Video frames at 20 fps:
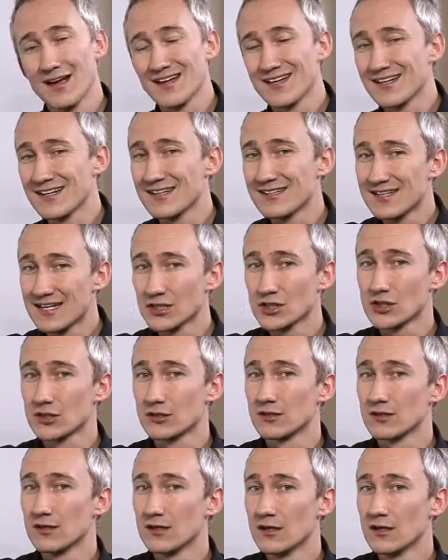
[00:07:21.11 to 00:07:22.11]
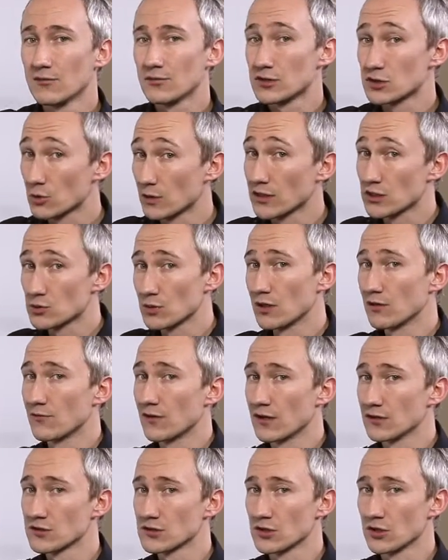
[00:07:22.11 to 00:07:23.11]
And in addition, with 2012
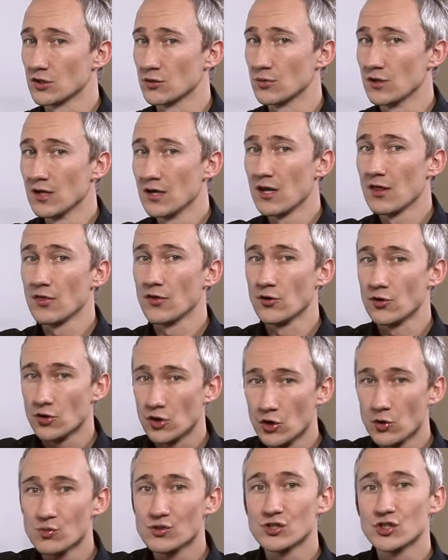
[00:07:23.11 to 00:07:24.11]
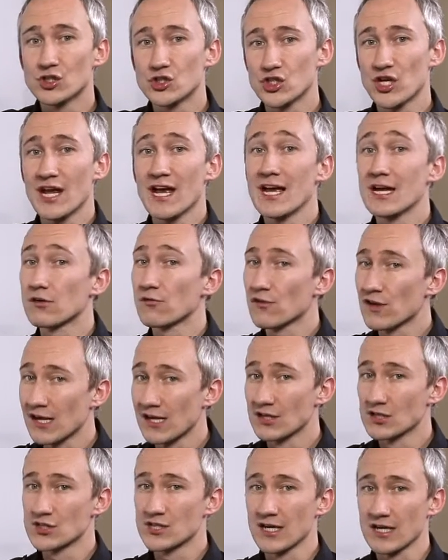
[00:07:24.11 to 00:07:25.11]
R2, the new shared
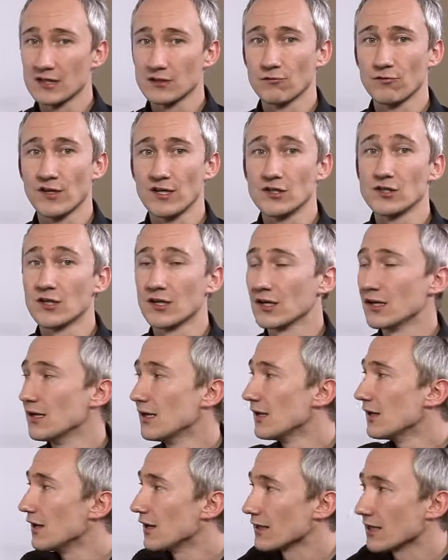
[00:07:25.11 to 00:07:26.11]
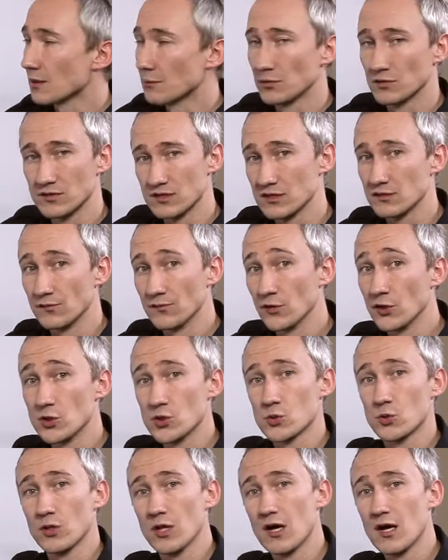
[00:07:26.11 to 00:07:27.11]
VHDX feature enables these
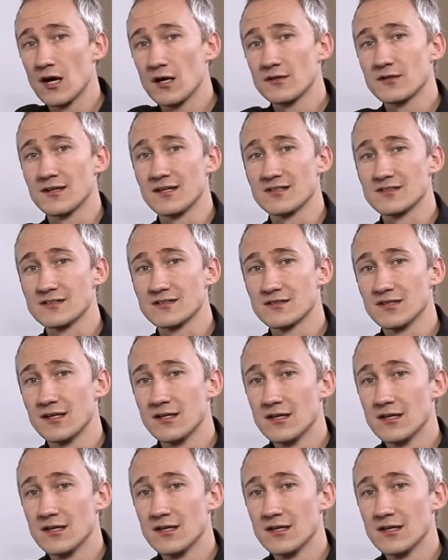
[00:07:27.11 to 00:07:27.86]
virtual hard disks